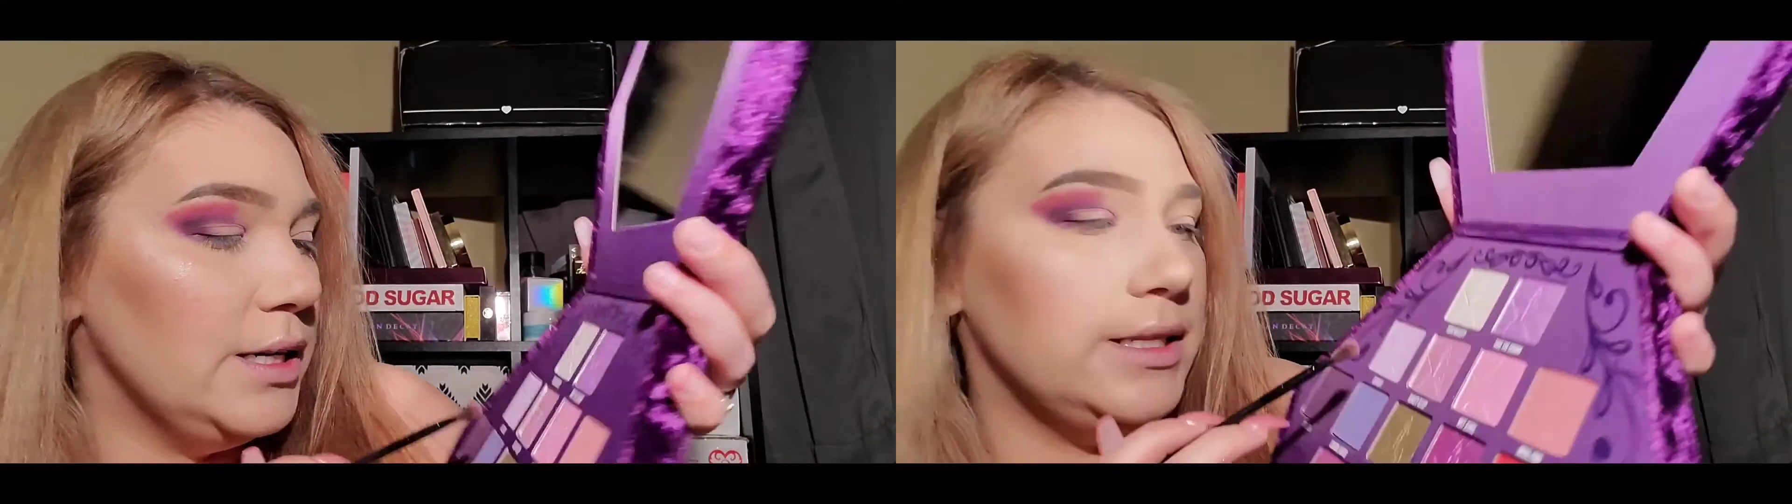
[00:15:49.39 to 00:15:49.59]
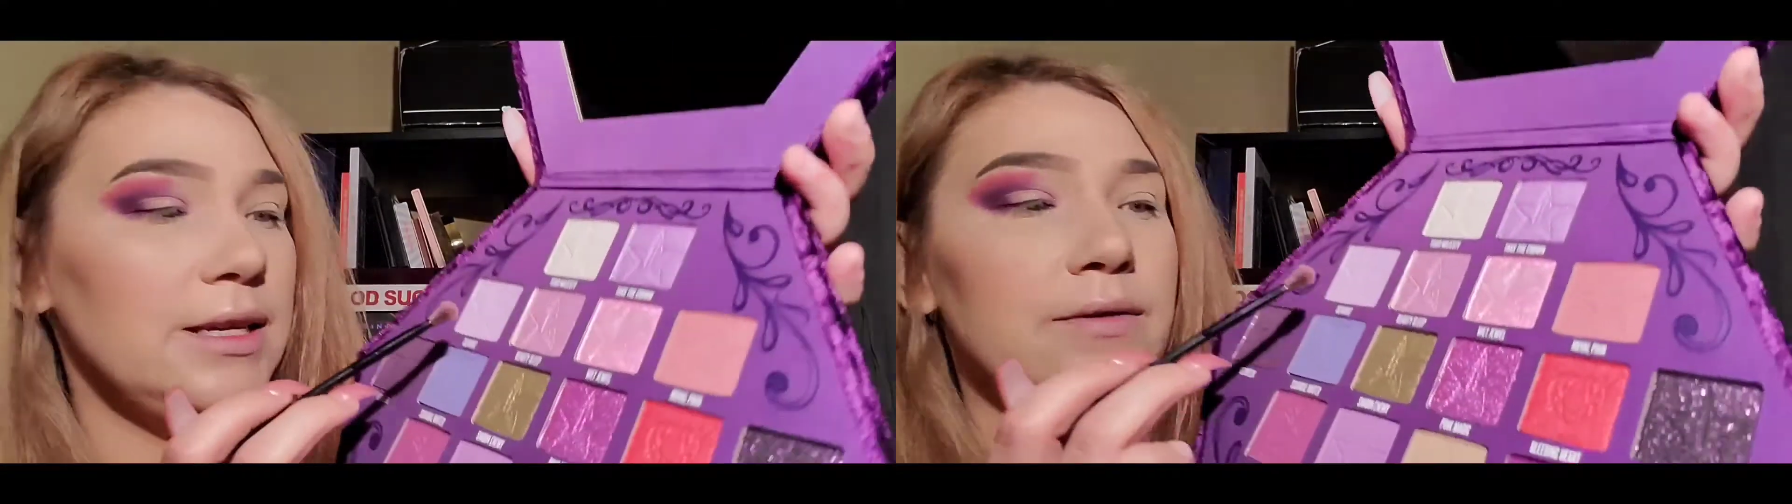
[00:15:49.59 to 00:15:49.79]

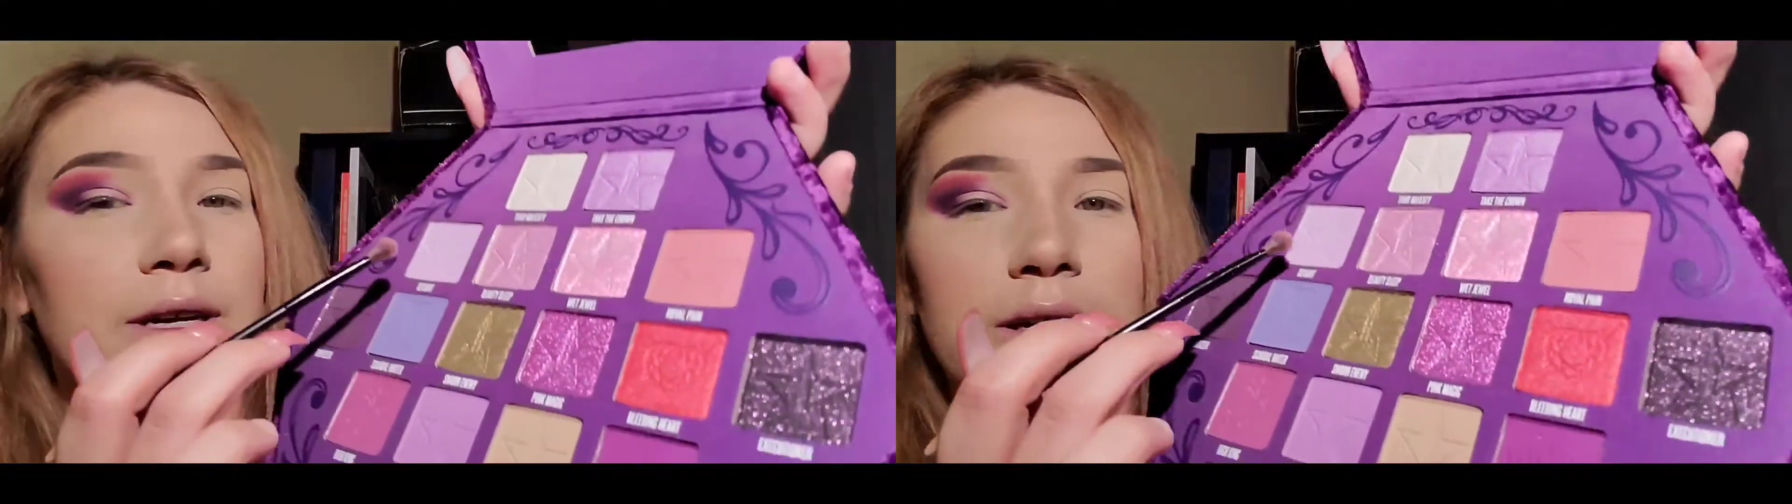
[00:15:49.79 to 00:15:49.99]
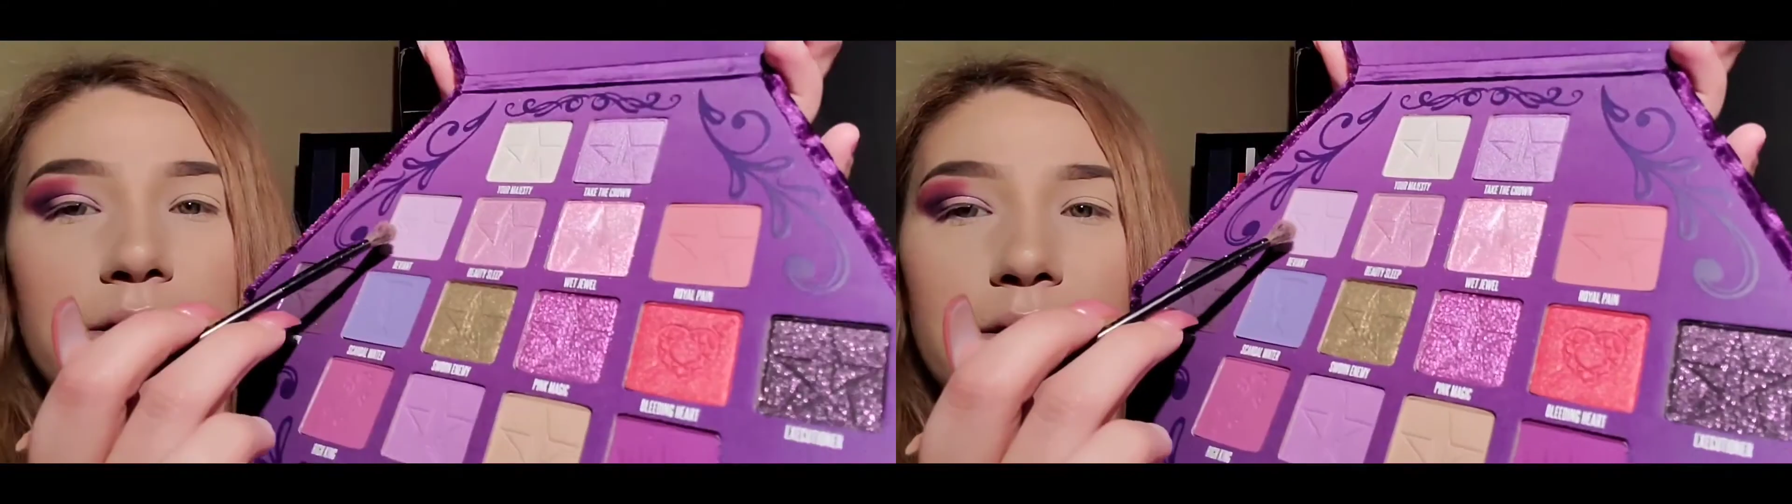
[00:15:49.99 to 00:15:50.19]

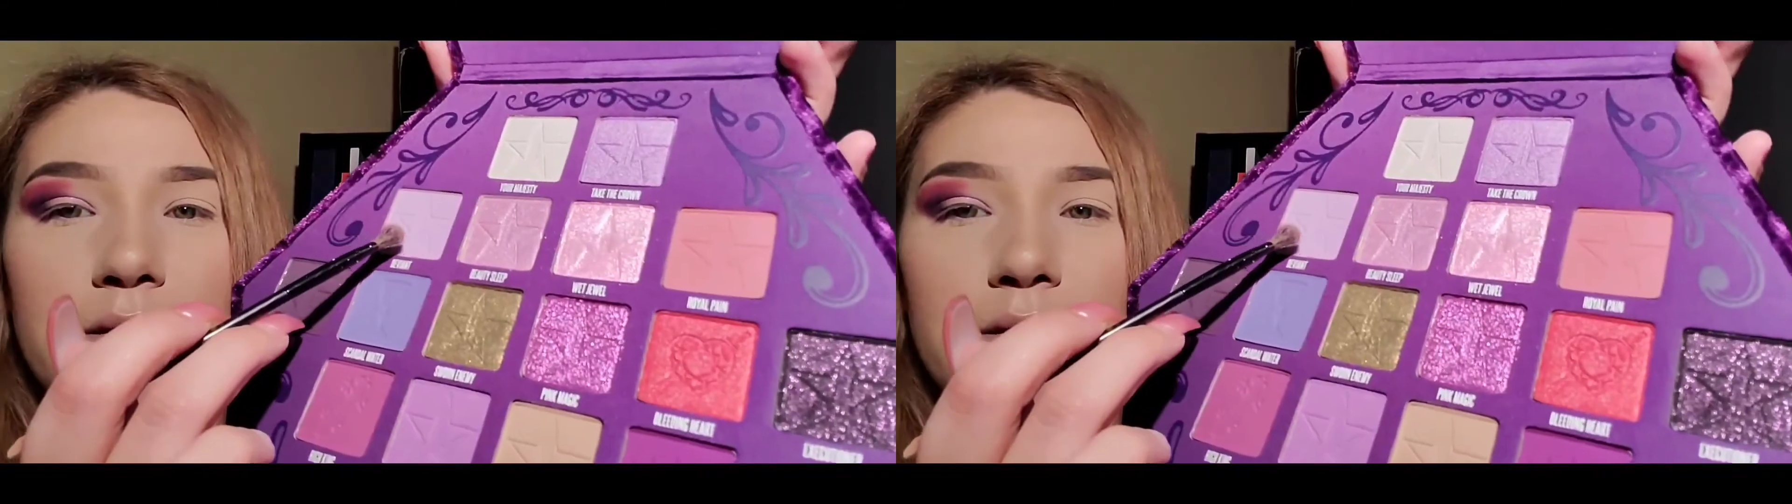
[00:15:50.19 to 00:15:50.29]
Deviant.